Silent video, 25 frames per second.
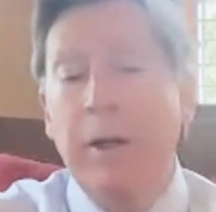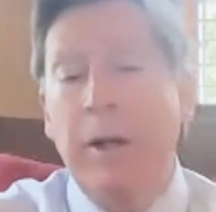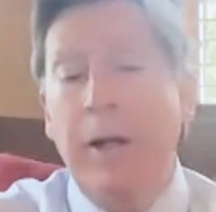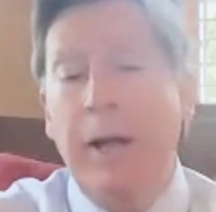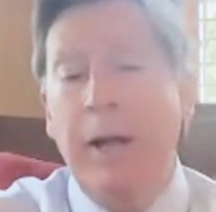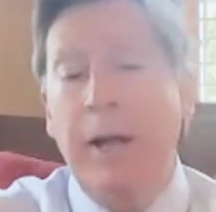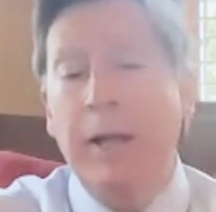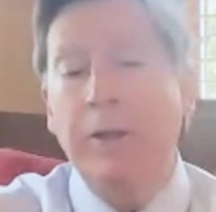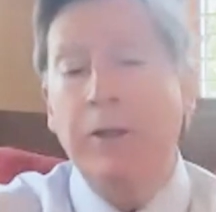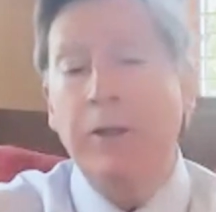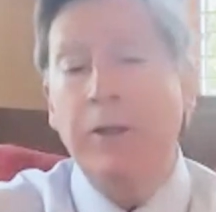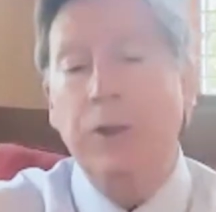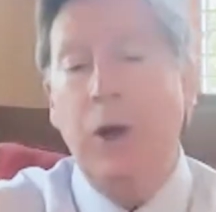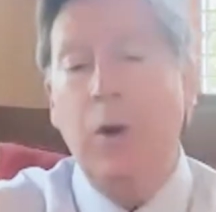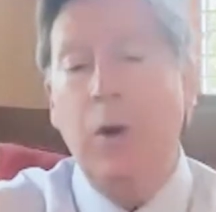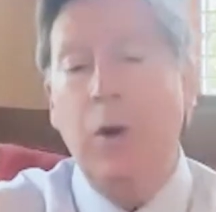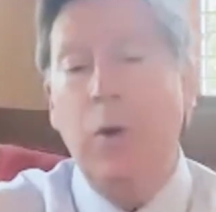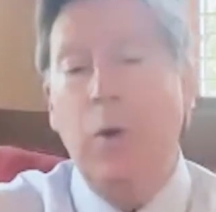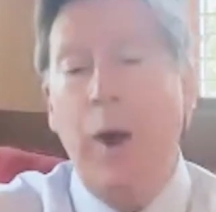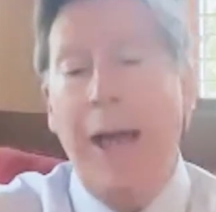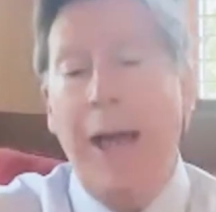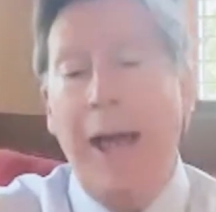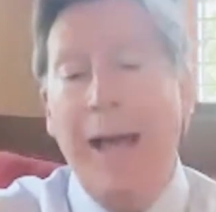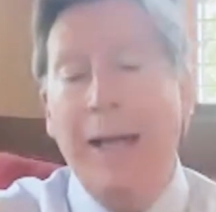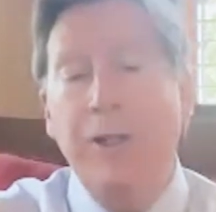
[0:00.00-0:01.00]
And
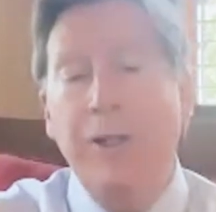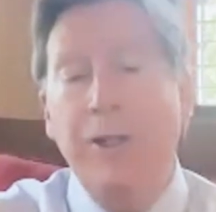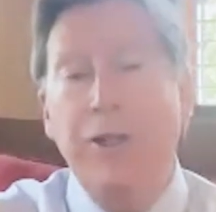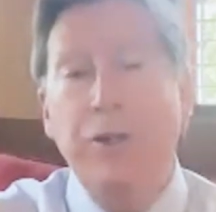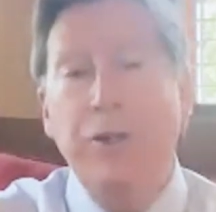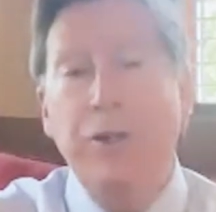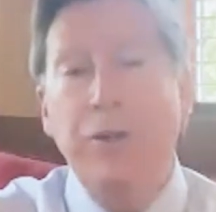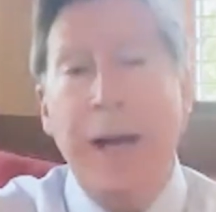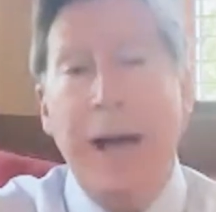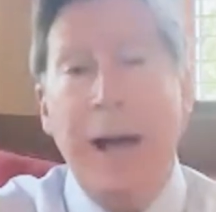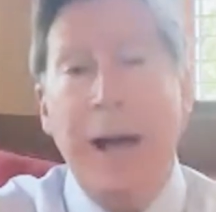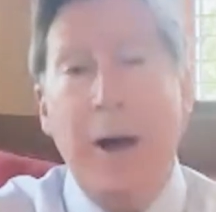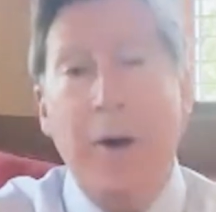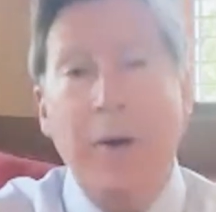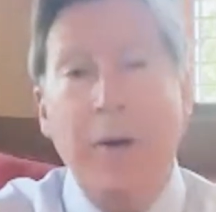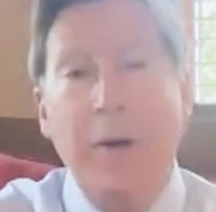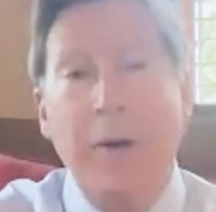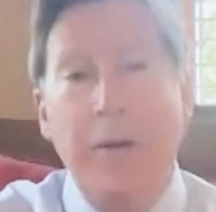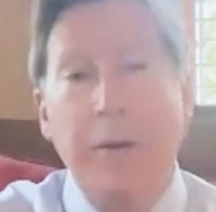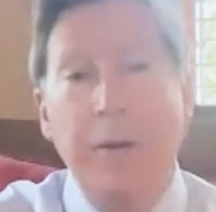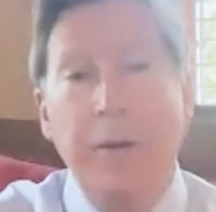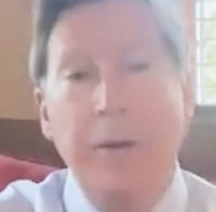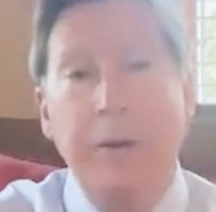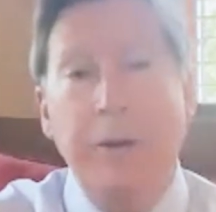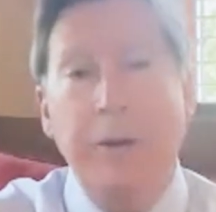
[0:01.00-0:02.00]
so as
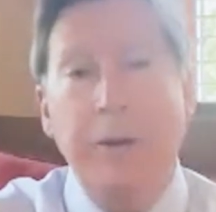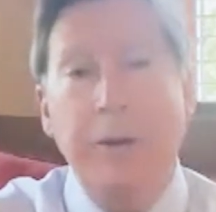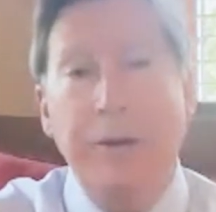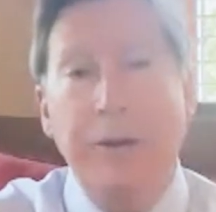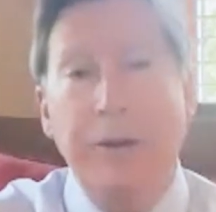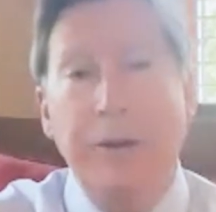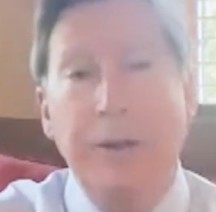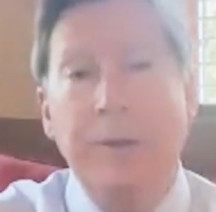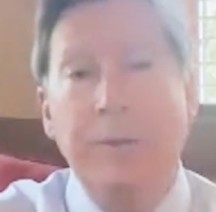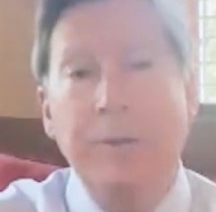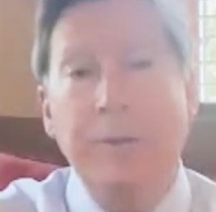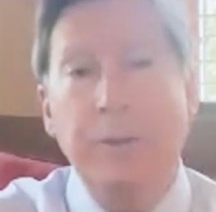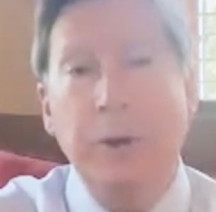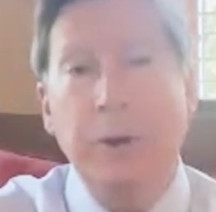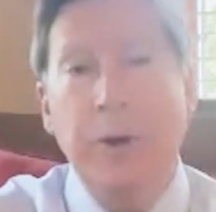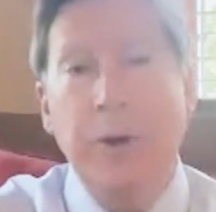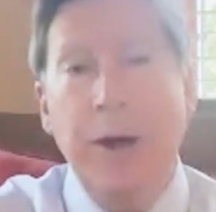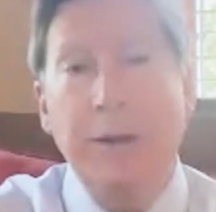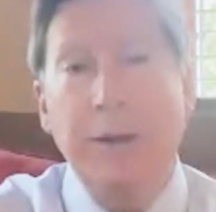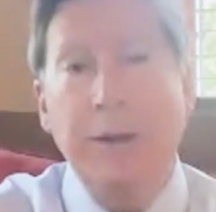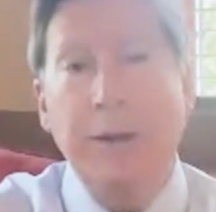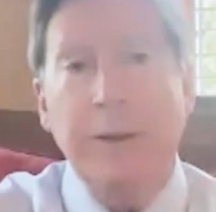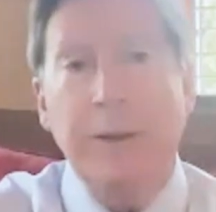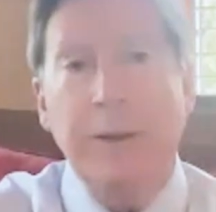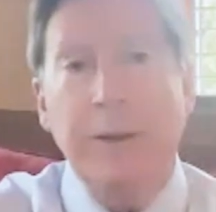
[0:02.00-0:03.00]
the disease
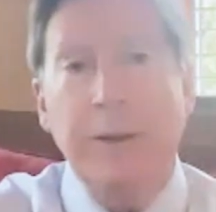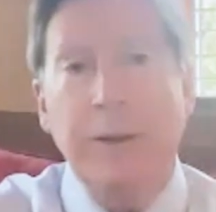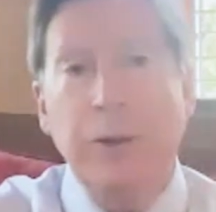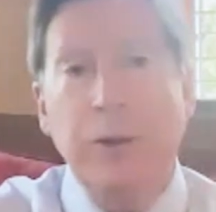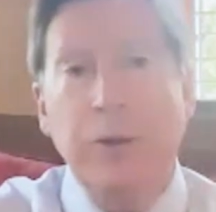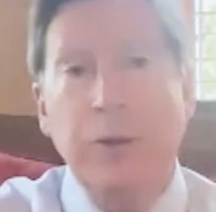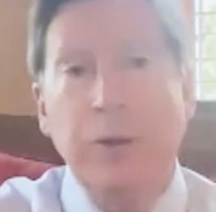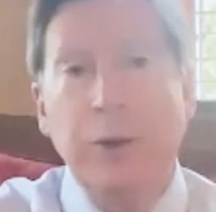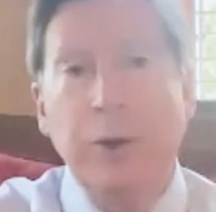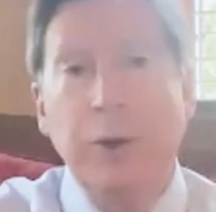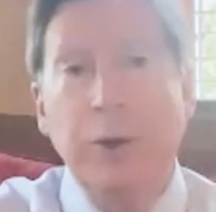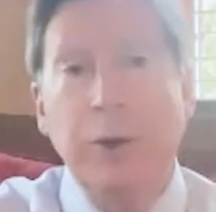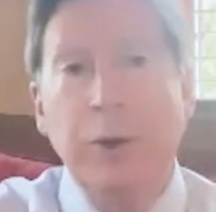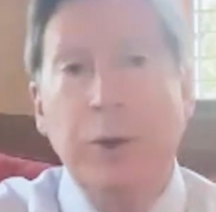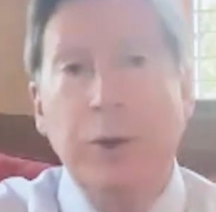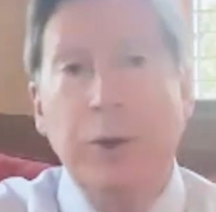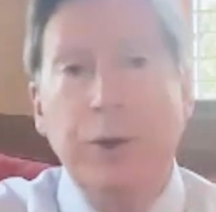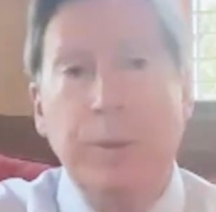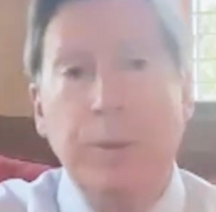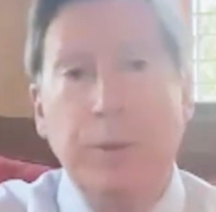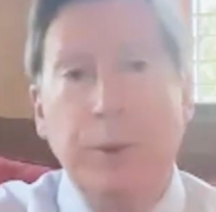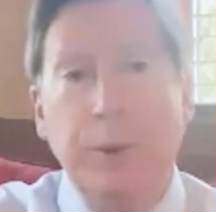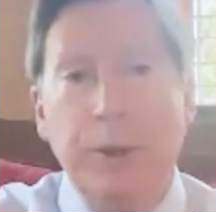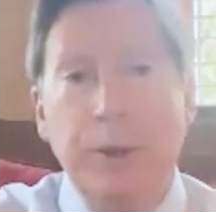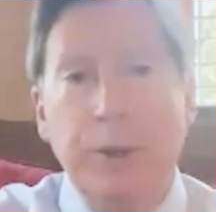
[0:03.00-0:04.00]
progresses, you lose the
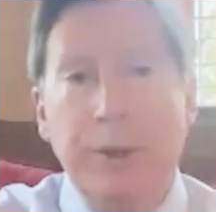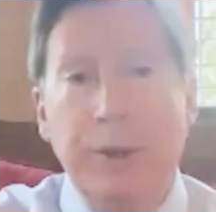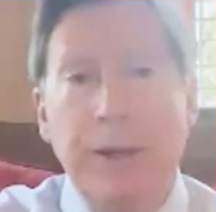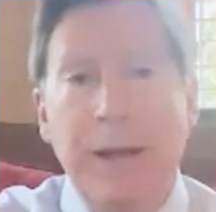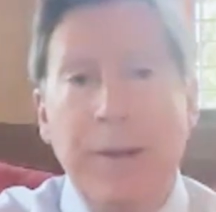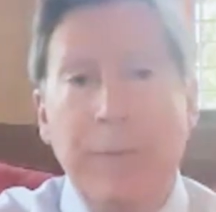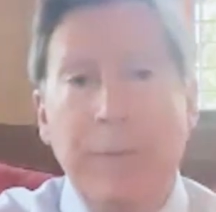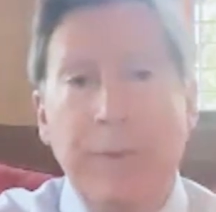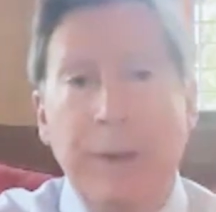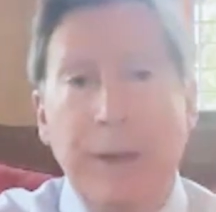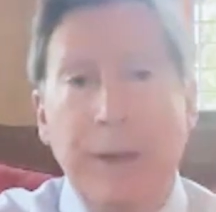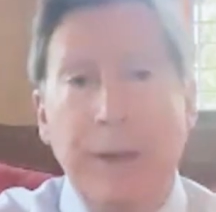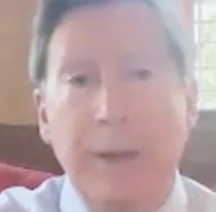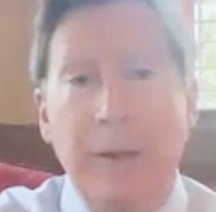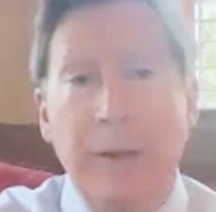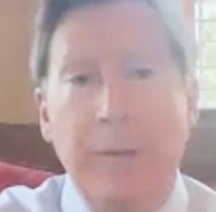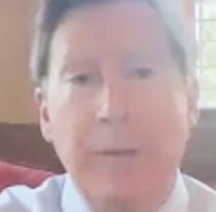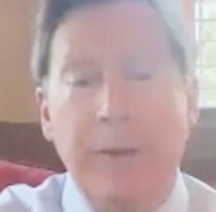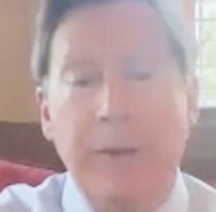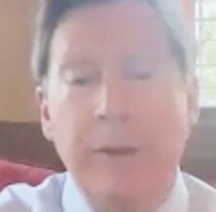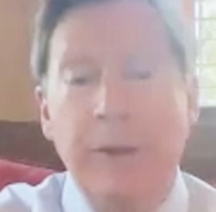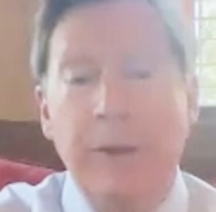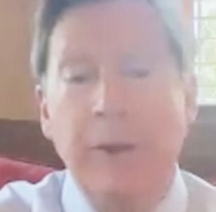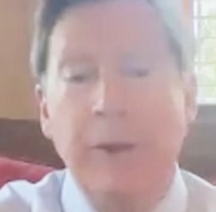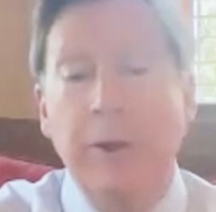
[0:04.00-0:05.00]
presynaptic
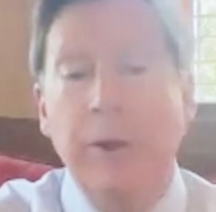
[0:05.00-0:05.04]
element.